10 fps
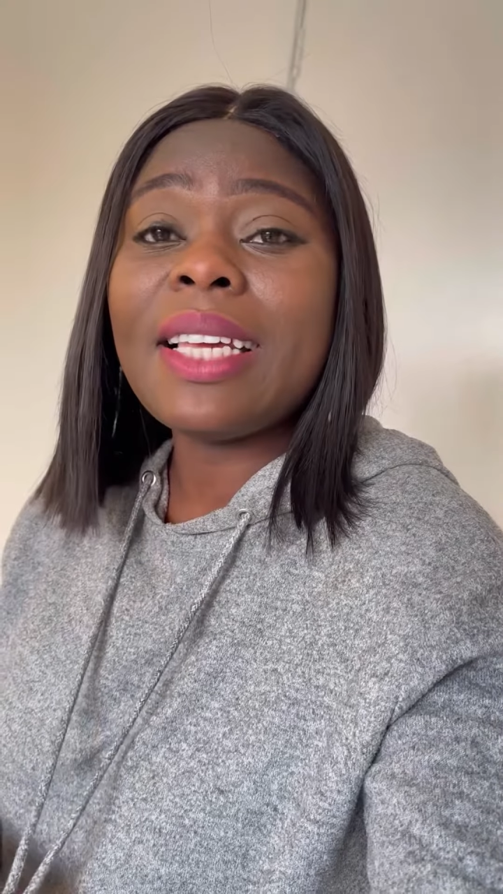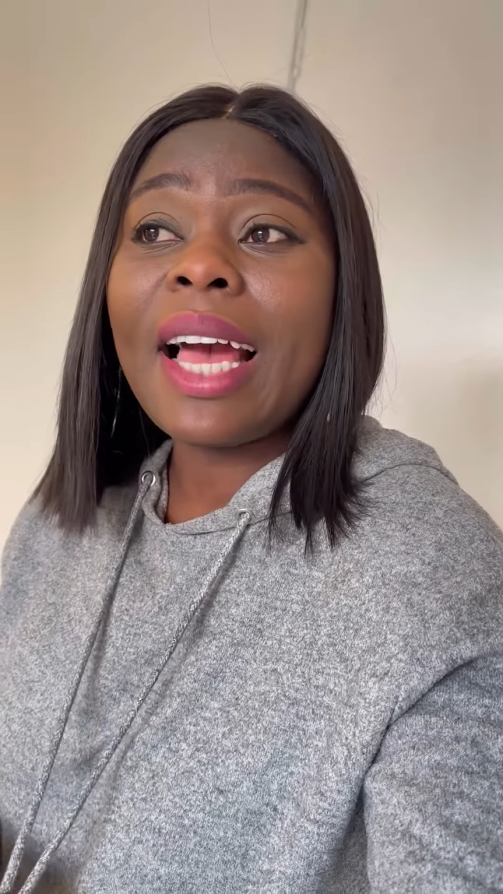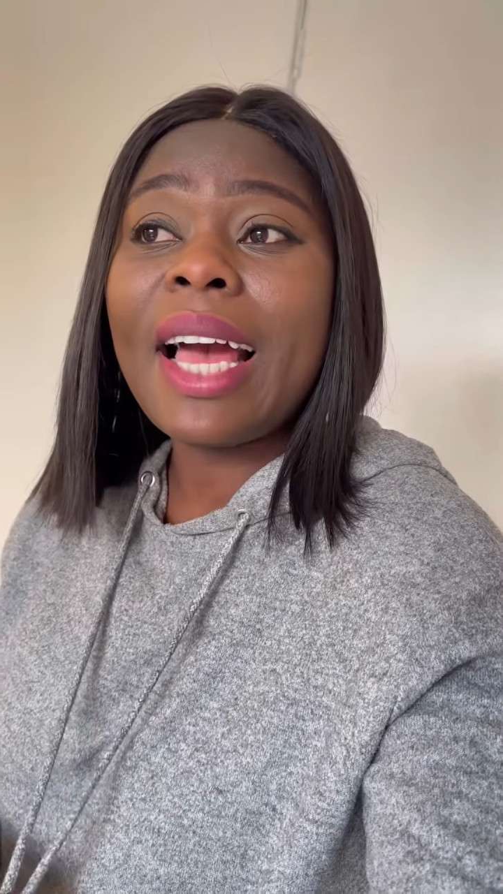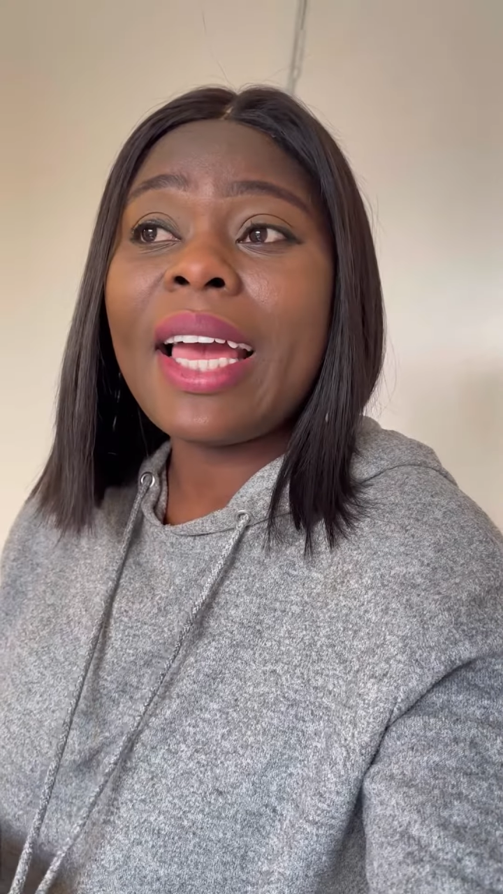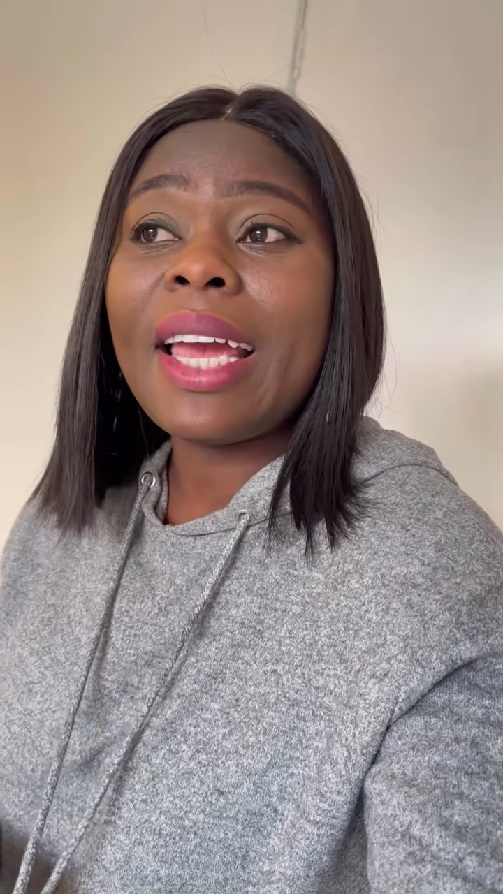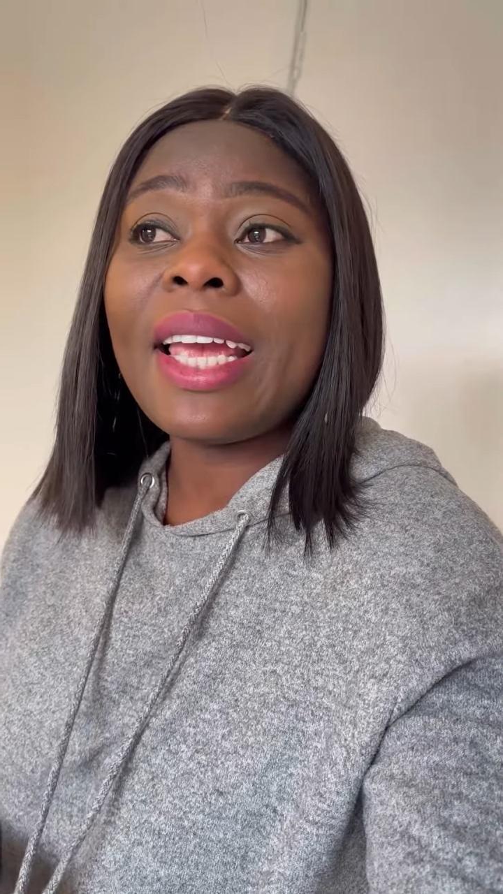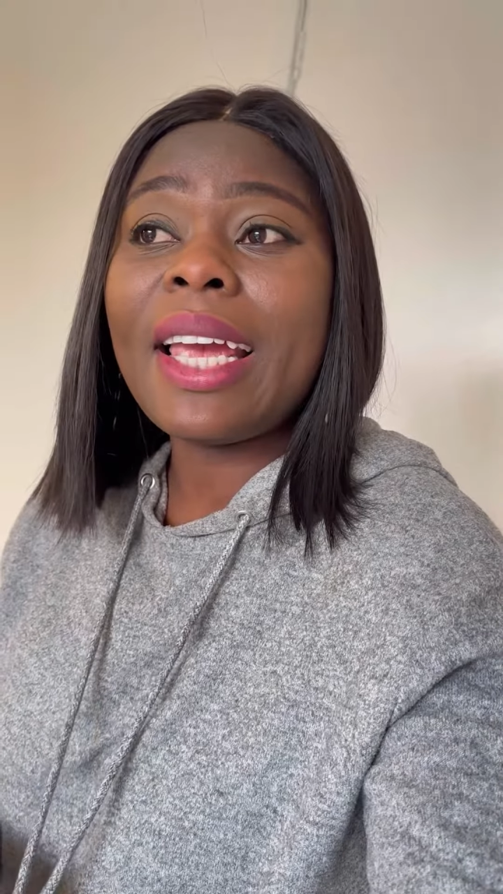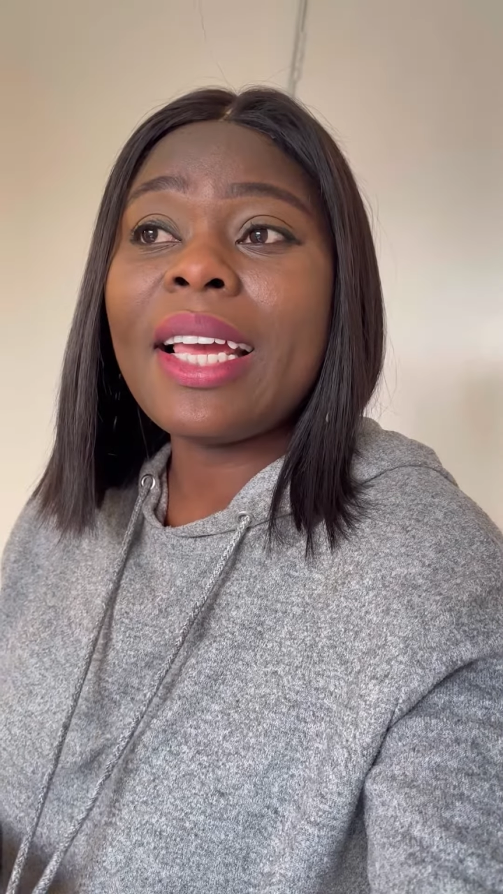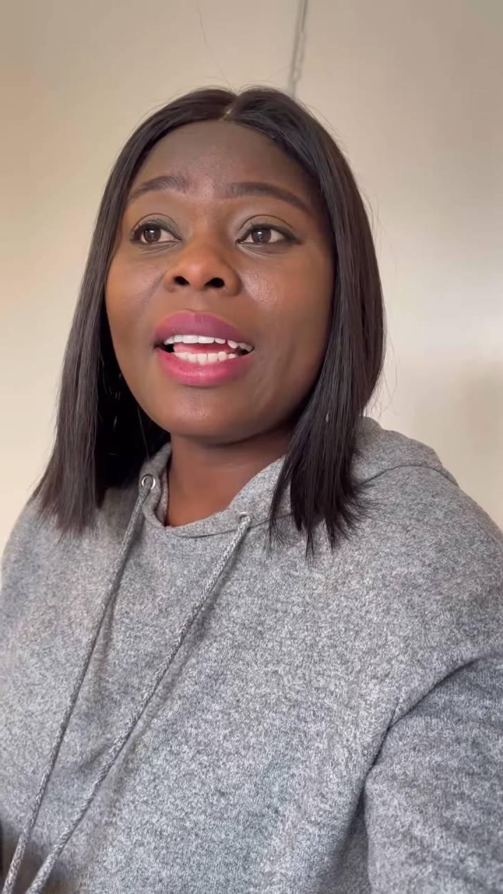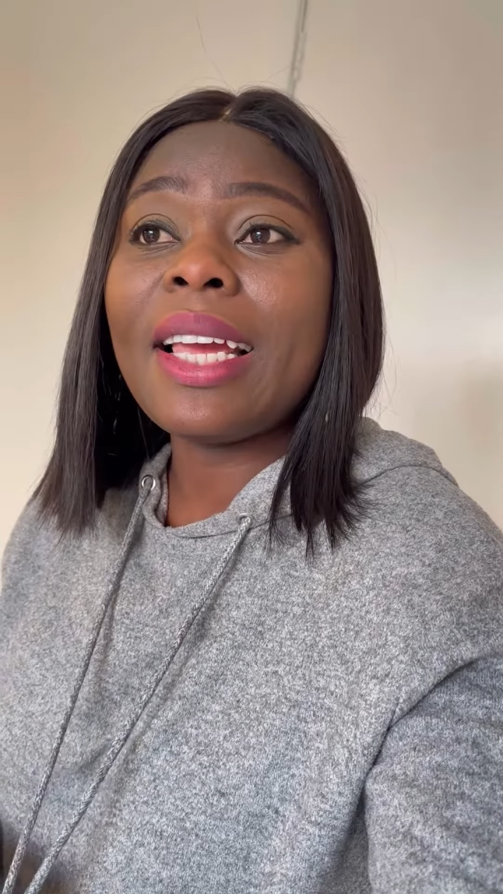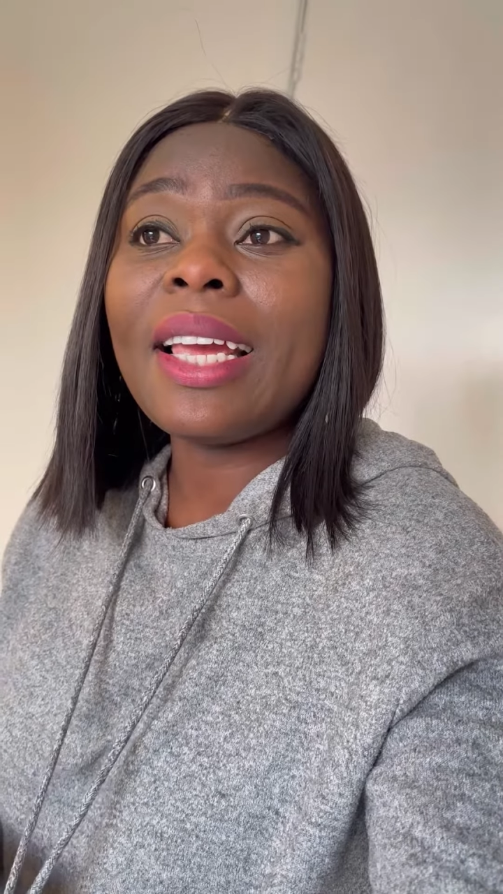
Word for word: I